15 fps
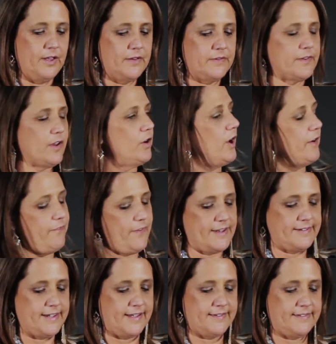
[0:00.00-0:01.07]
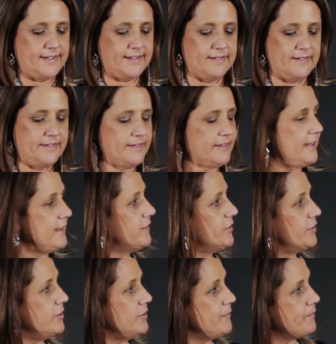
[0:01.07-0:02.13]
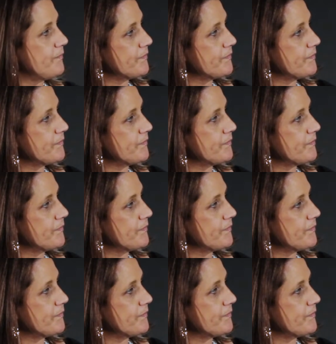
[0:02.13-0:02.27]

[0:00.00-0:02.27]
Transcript: So a fantastic listening tool.